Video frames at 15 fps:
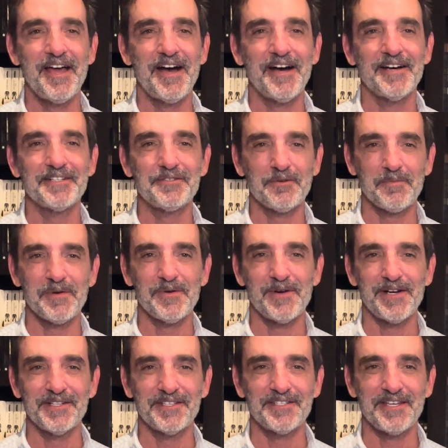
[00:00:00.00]
Uh, it took me a
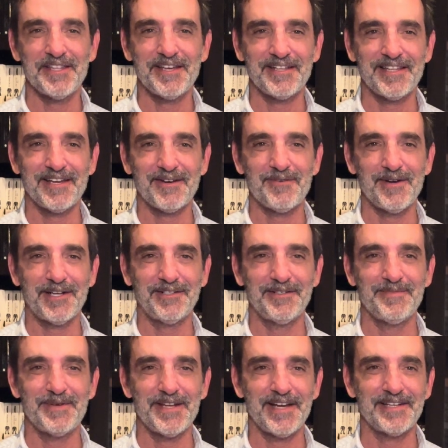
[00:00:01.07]
while to say that that quickly,
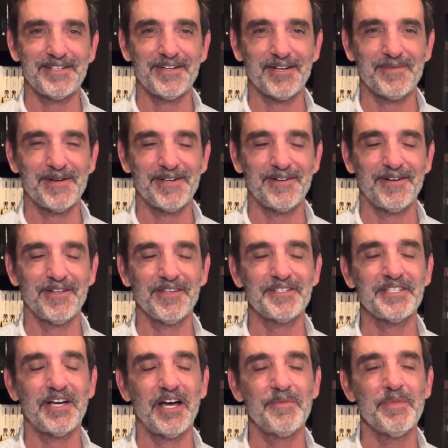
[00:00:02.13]
but I talk about it all the
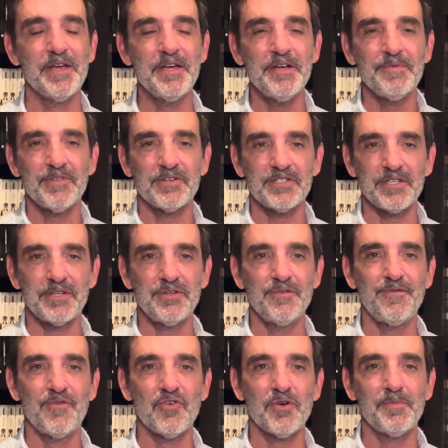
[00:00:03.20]
time. There's a new
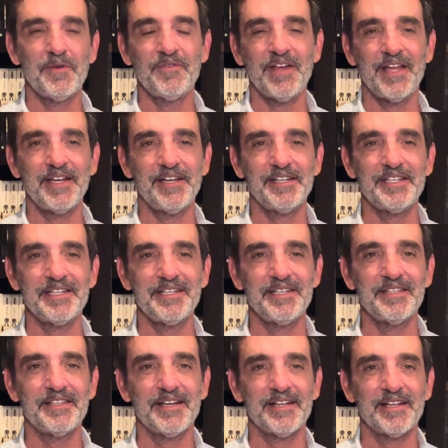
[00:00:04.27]
form of N A D
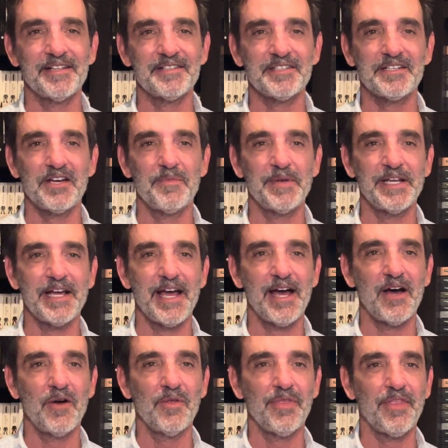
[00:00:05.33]
that's coming
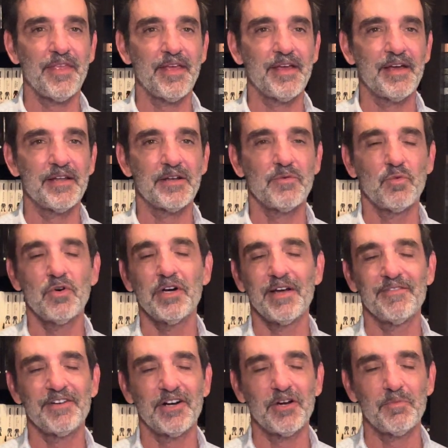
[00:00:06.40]
out that we'll
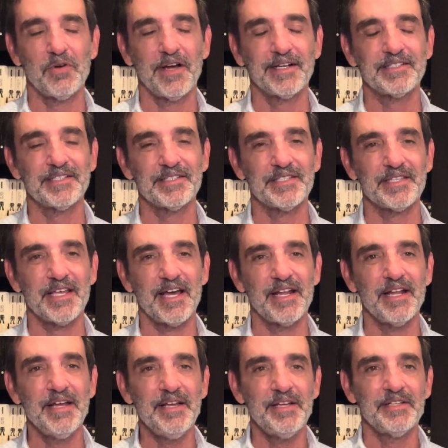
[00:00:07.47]
have in our practice, that
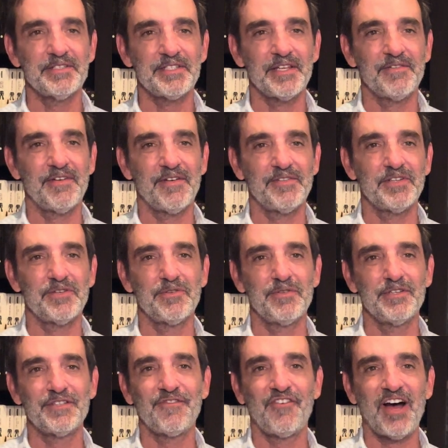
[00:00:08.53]
instead of having to do
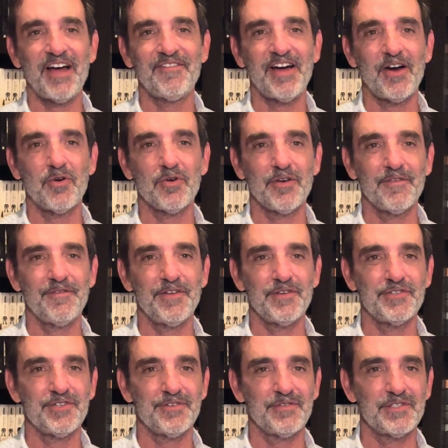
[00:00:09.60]
these five-hour
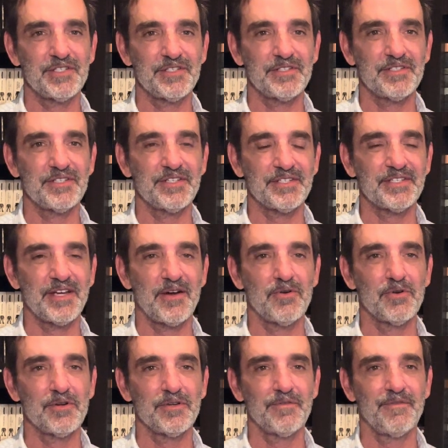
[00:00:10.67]
infusion or
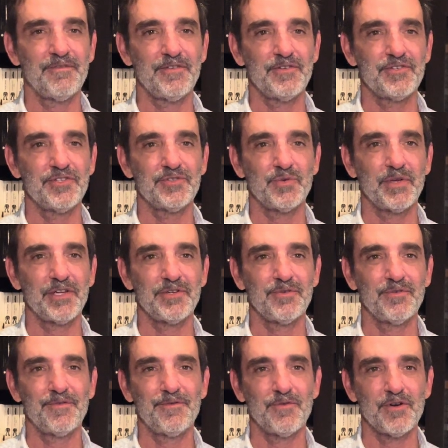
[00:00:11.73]
six-hour infusions, we can do
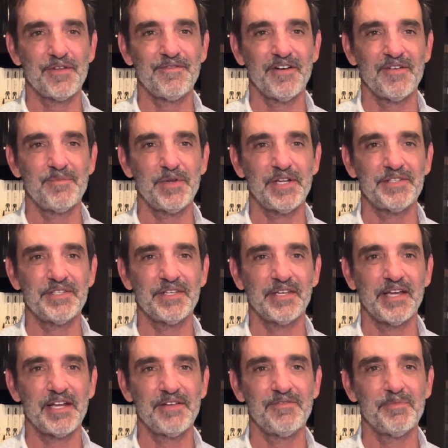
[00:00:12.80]
in forty-five minutes and
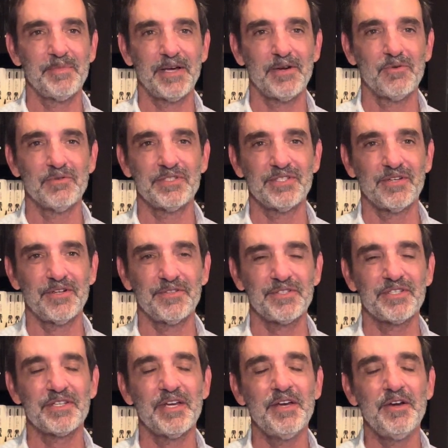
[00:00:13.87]
get even better
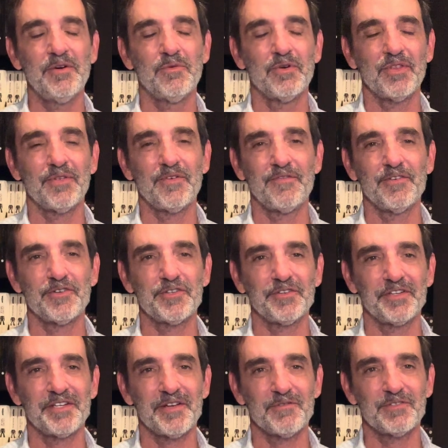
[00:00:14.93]
results with
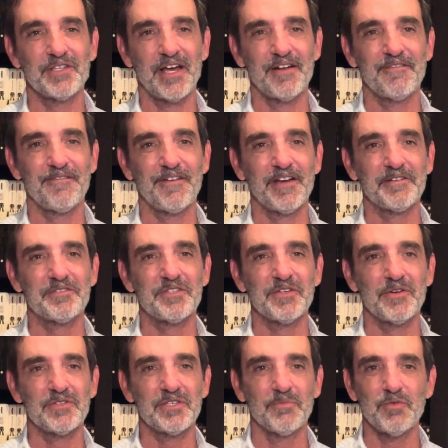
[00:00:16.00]
virtually no side effects.
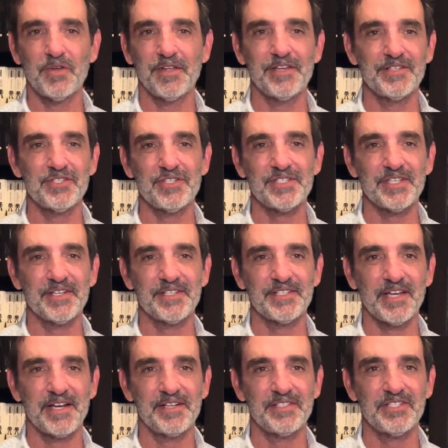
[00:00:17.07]
So some really
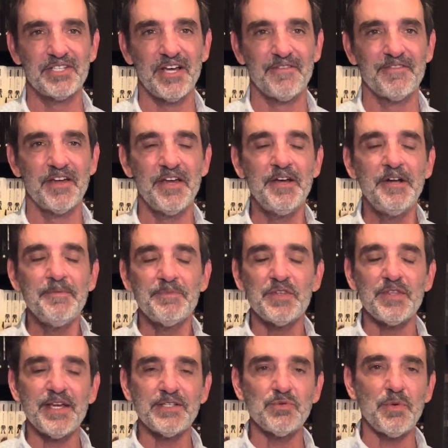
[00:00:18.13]
exciting stuff. So
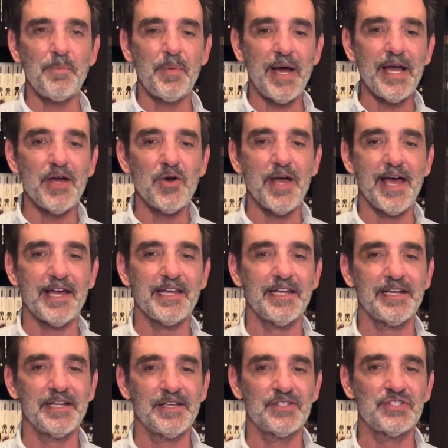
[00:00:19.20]
that's what
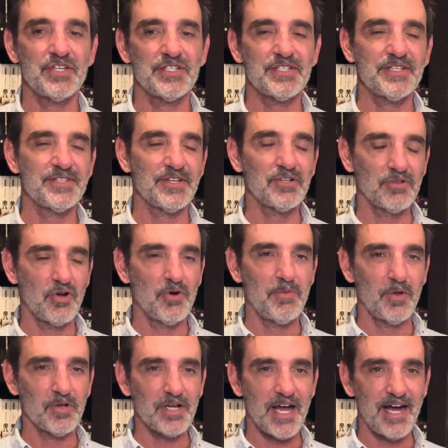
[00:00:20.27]
biohacking is, just as a
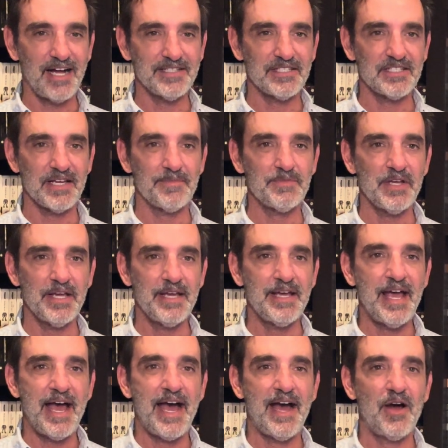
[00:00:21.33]
global concept,
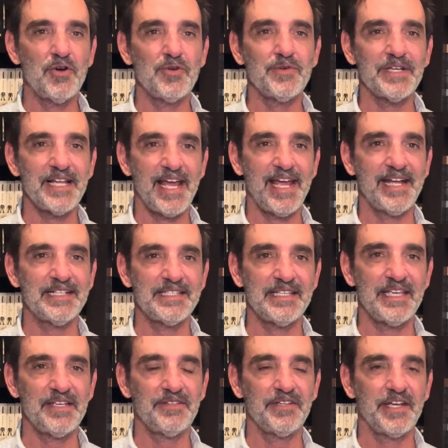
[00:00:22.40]
how to enhance
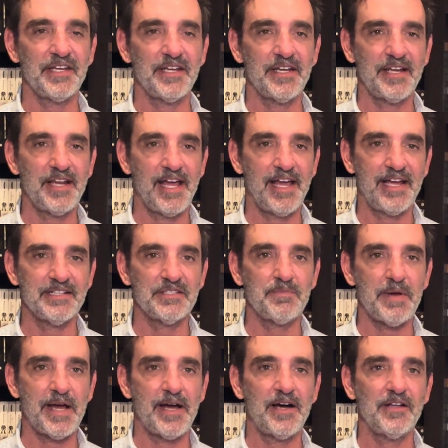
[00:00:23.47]
healing and enhance
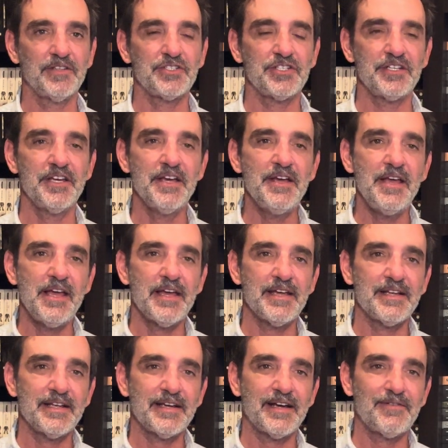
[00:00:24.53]
biology.
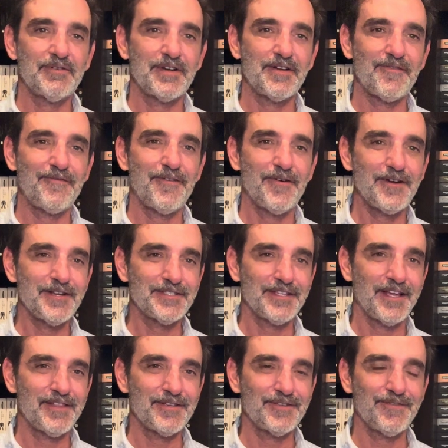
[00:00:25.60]
And I would focus
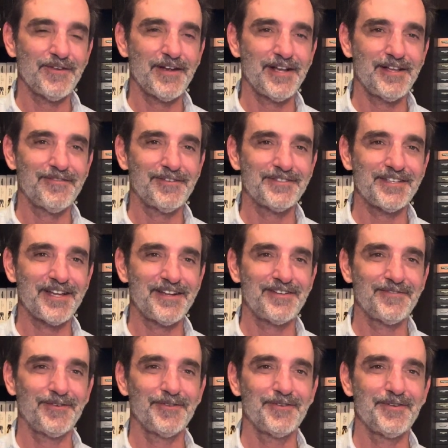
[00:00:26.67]
on this for any of us getting
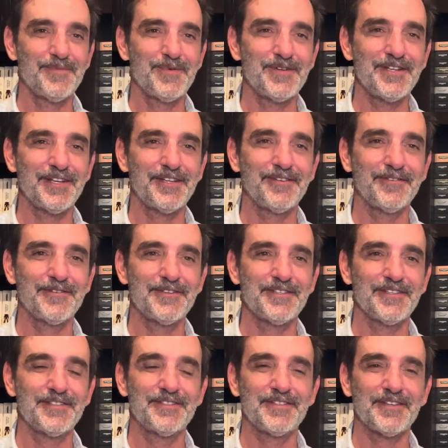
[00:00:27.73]
older in particular,
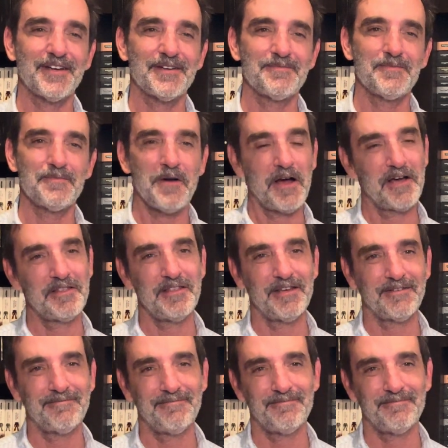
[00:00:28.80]
since I, I think